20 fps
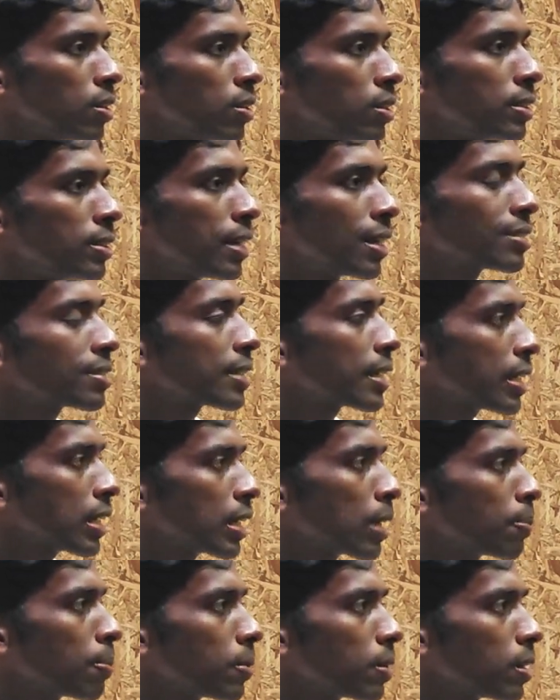it has
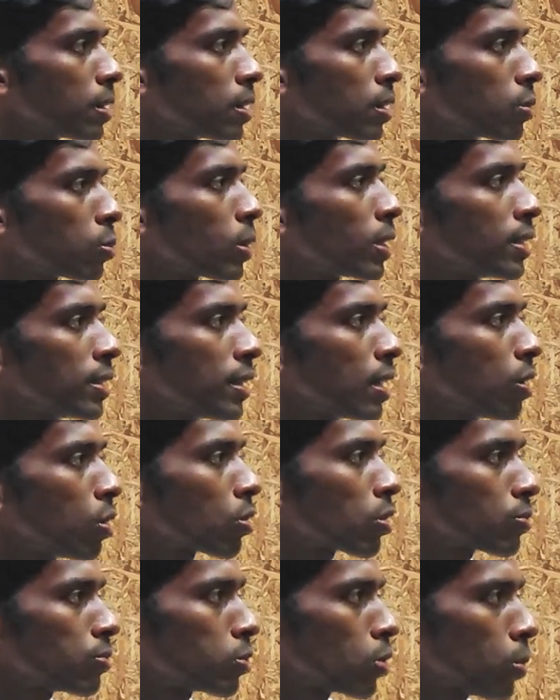taken up quite a lot of